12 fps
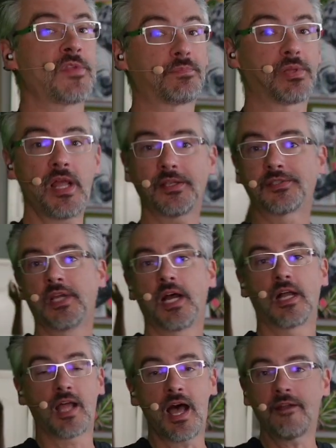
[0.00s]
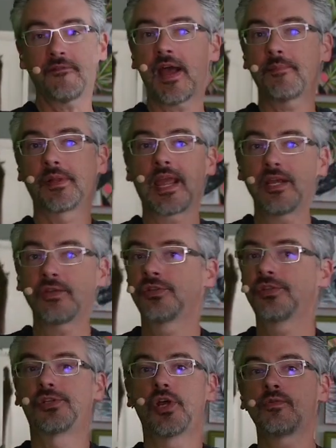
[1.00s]
Plus, a lot of
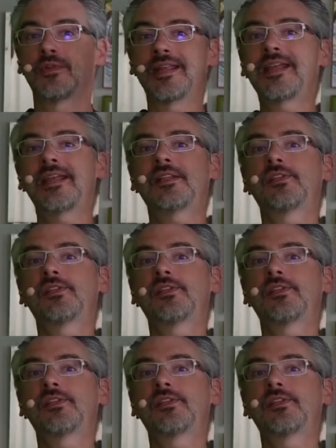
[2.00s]
applications don't need